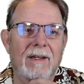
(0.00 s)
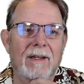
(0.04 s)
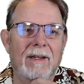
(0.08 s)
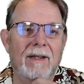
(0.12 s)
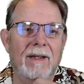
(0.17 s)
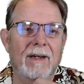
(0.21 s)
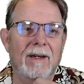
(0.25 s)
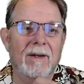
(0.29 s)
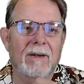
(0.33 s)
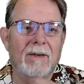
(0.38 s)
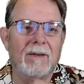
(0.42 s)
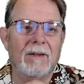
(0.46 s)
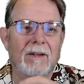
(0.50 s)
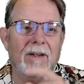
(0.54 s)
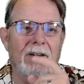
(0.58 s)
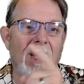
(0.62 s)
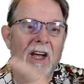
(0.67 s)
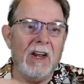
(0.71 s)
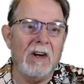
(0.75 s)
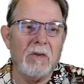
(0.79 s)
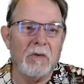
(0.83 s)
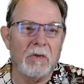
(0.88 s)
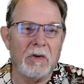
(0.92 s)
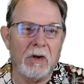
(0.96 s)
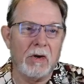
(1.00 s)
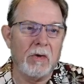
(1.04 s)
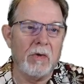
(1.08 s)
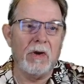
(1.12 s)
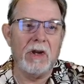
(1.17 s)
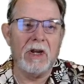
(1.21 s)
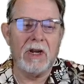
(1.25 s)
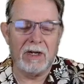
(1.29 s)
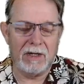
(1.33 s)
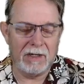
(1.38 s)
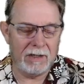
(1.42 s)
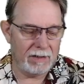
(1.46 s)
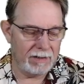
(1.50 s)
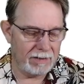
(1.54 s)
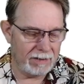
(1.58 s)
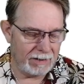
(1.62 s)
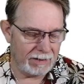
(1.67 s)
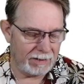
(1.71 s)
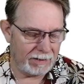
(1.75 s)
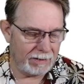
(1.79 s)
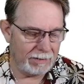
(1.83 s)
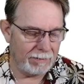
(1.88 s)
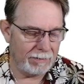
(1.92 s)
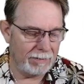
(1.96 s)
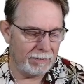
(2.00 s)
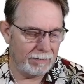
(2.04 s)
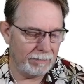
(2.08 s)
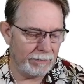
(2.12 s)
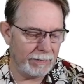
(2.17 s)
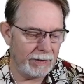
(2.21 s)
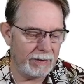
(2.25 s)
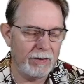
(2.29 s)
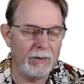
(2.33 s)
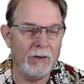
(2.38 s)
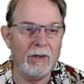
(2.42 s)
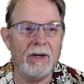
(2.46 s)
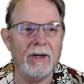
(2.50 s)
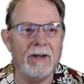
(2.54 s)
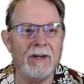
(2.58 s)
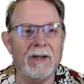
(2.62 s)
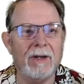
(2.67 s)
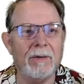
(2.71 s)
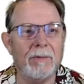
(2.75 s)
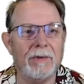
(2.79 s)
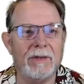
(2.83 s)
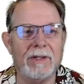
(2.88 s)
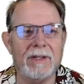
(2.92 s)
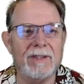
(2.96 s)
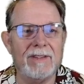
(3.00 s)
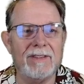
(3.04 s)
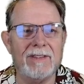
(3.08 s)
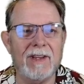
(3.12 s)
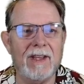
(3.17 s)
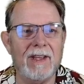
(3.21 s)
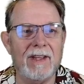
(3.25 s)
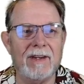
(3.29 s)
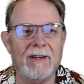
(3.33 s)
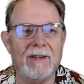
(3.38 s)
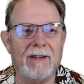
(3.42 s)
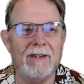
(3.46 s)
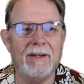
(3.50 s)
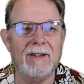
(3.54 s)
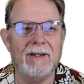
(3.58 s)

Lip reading: I don't agree, and it's just, but you didn't hear what they said.